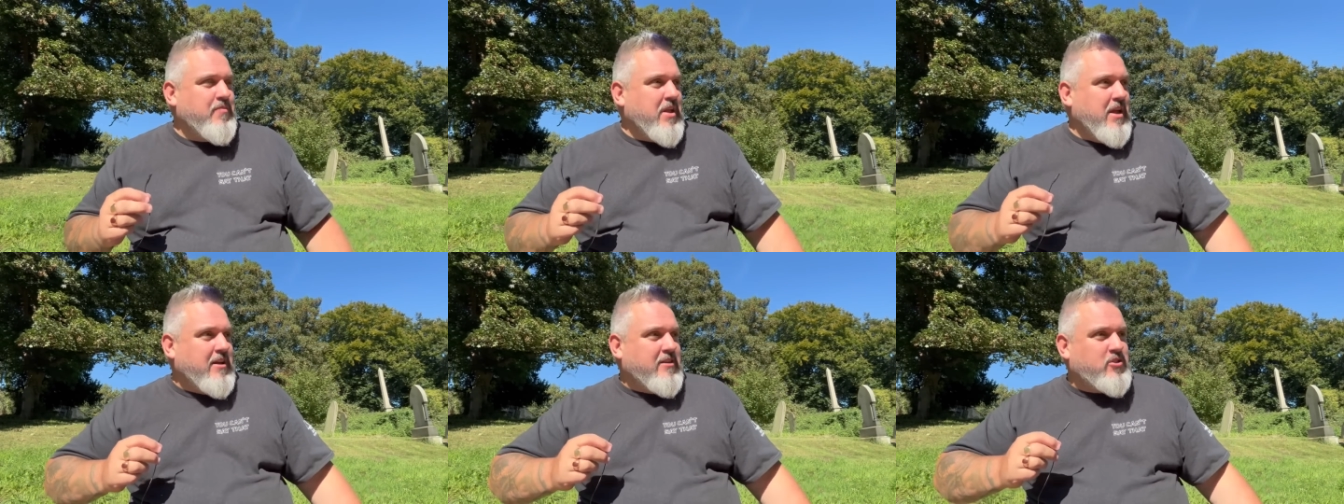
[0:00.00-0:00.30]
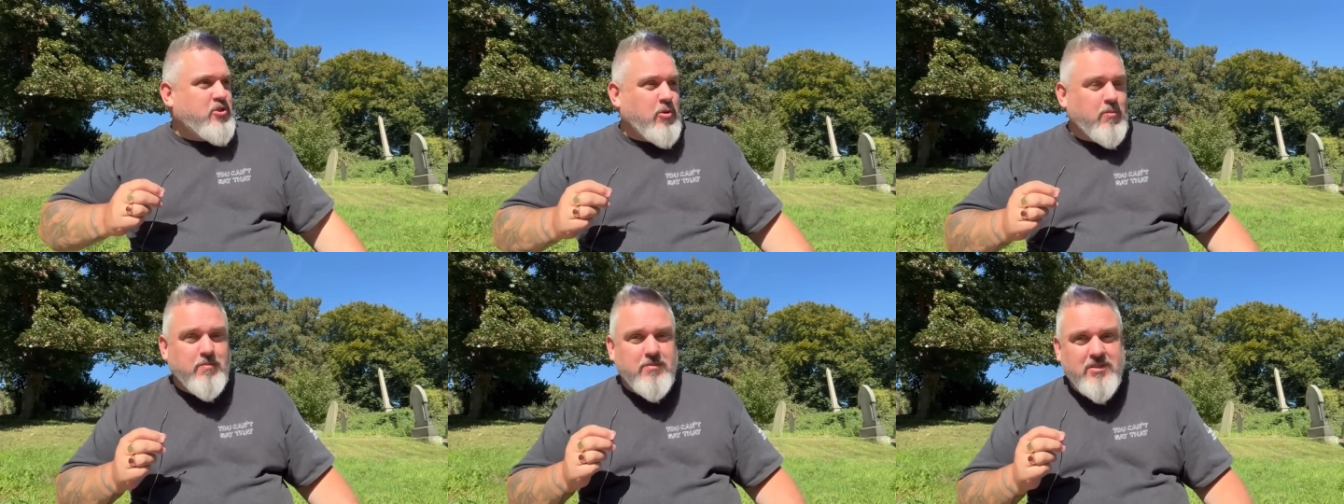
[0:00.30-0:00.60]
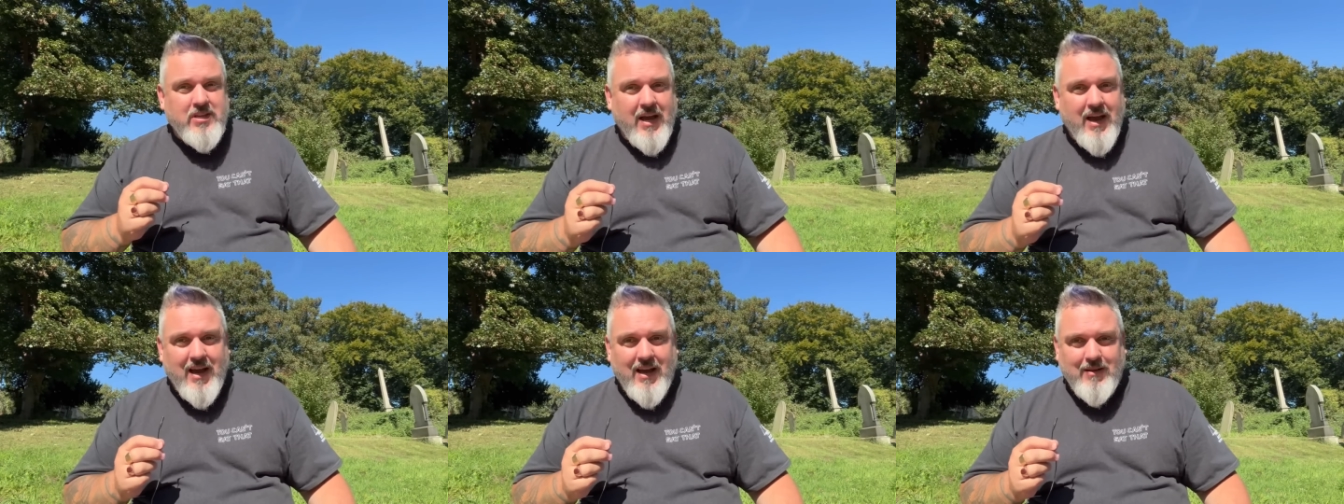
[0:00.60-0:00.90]

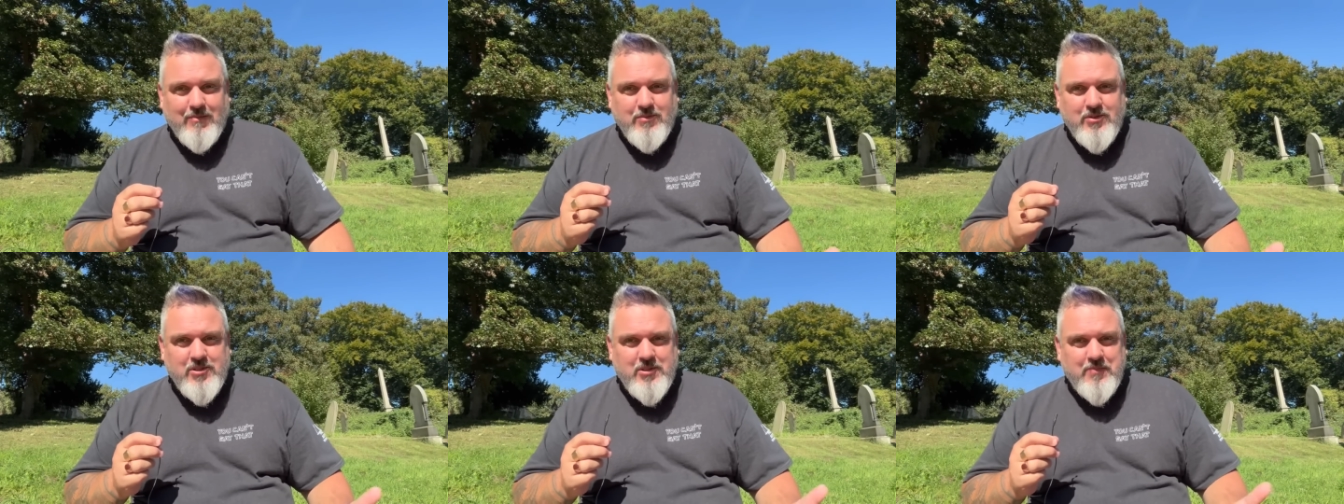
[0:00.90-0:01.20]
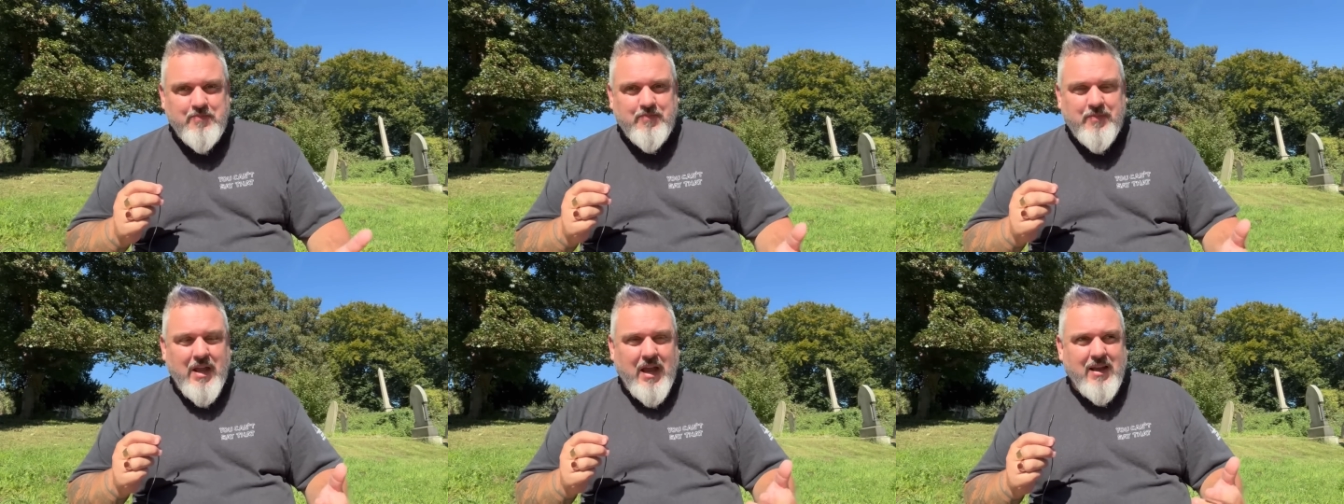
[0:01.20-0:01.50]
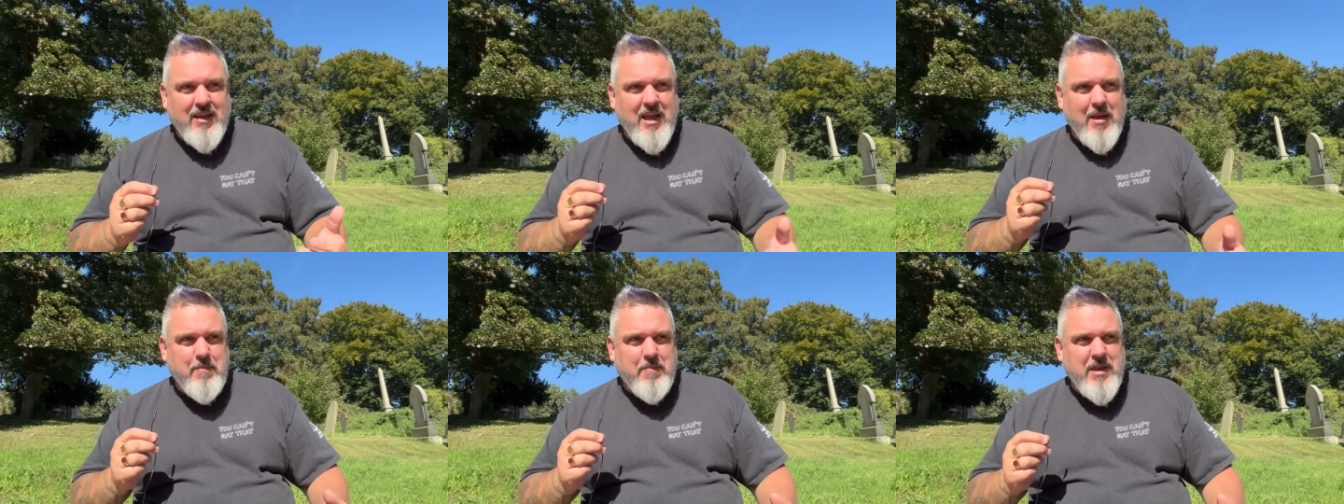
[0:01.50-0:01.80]
sometimes I
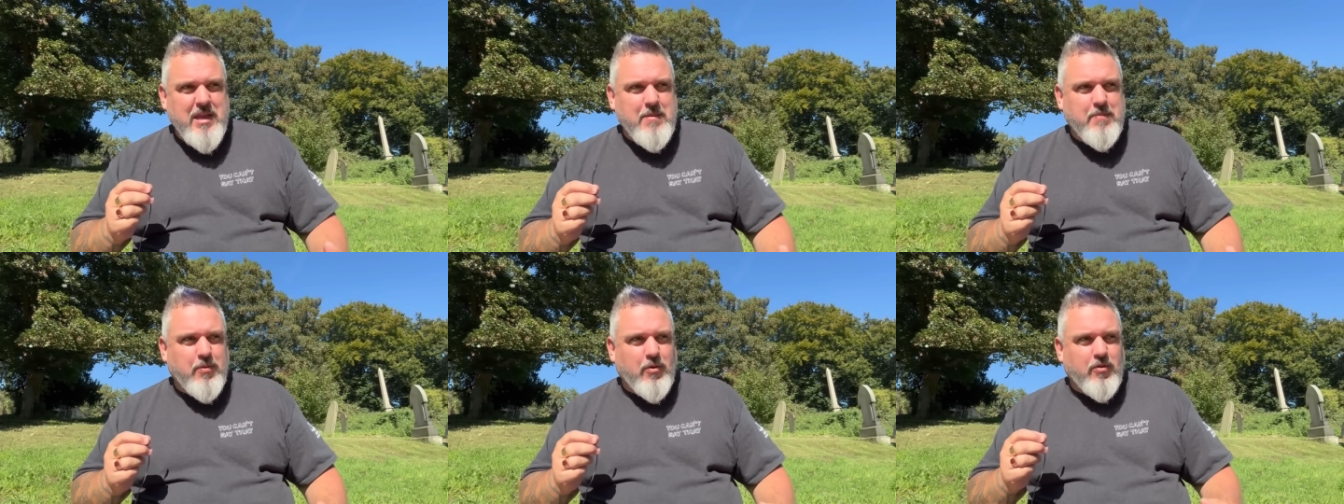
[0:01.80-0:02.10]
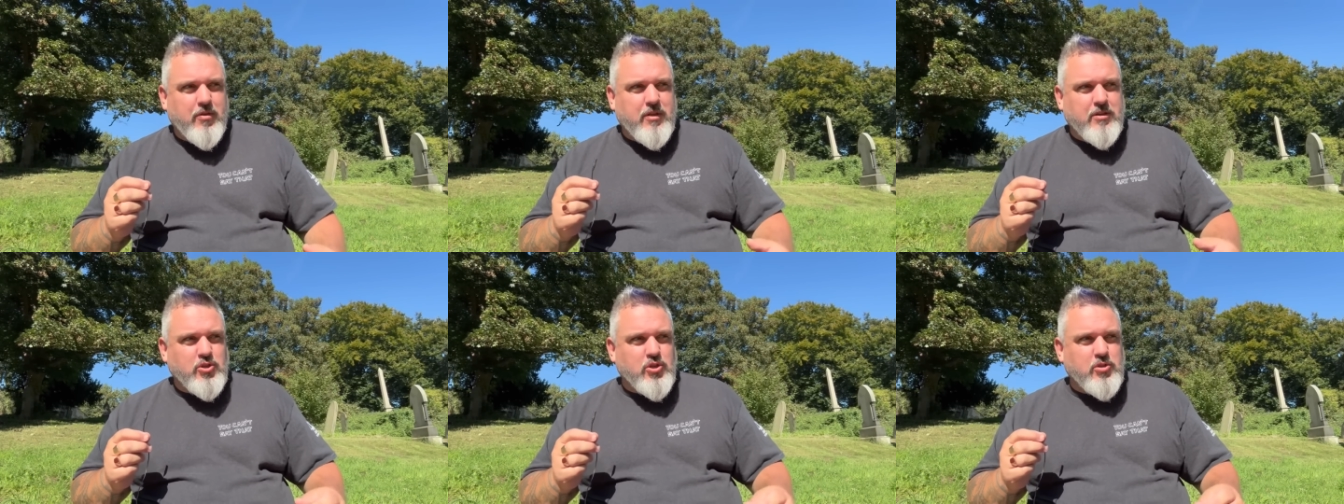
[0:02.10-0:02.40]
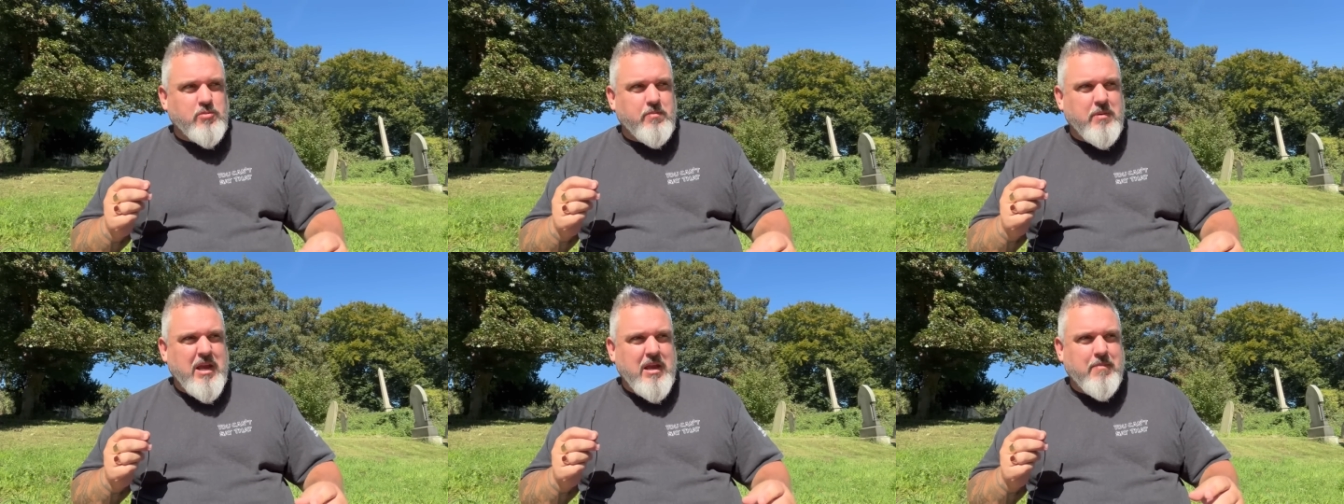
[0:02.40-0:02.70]
get people that just
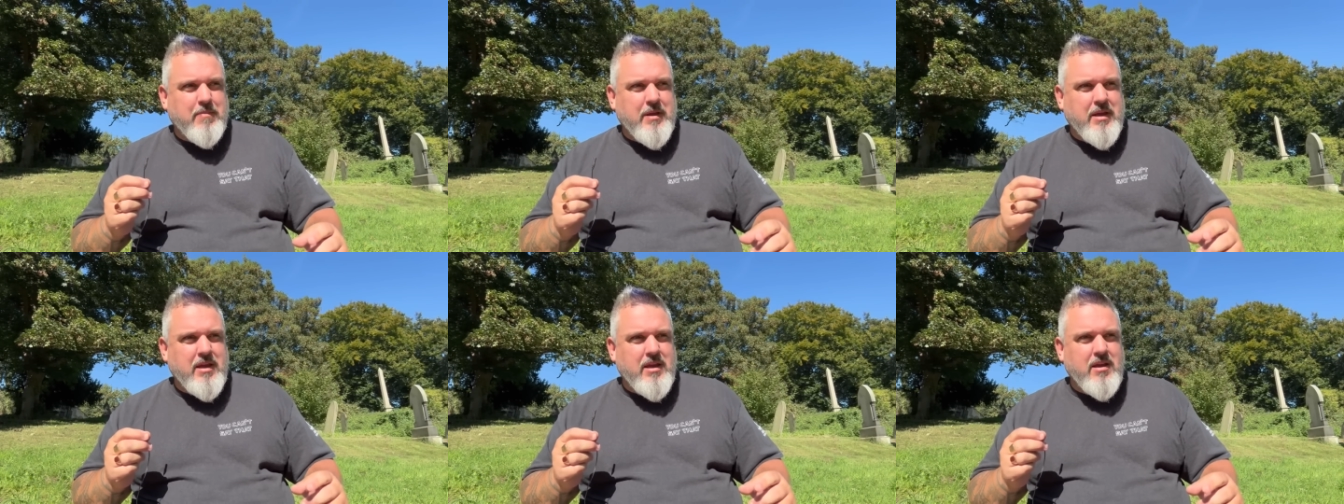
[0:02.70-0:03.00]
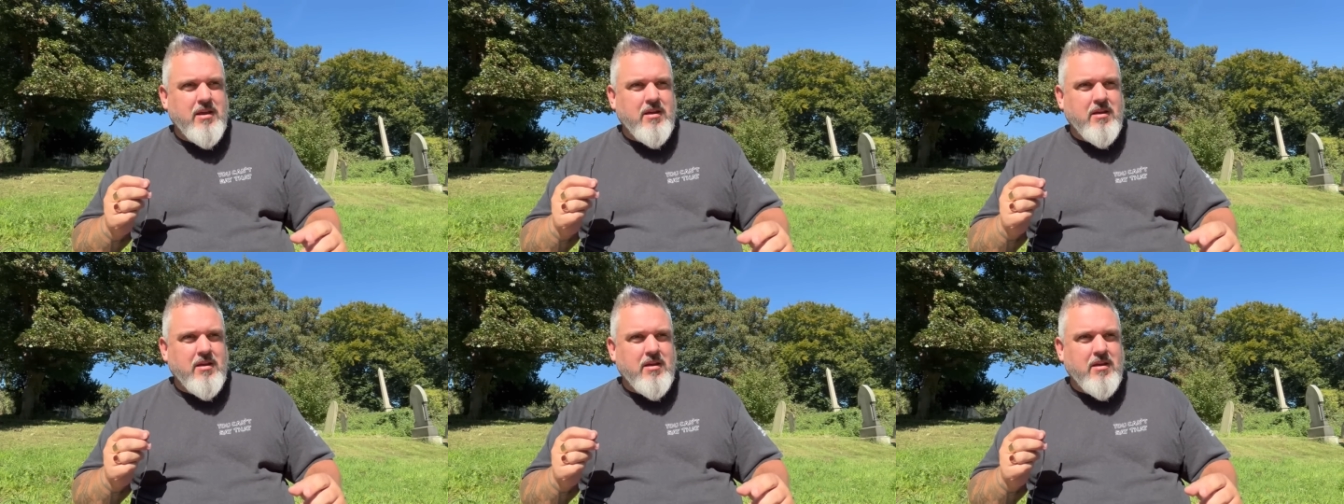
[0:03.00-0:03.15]
maybe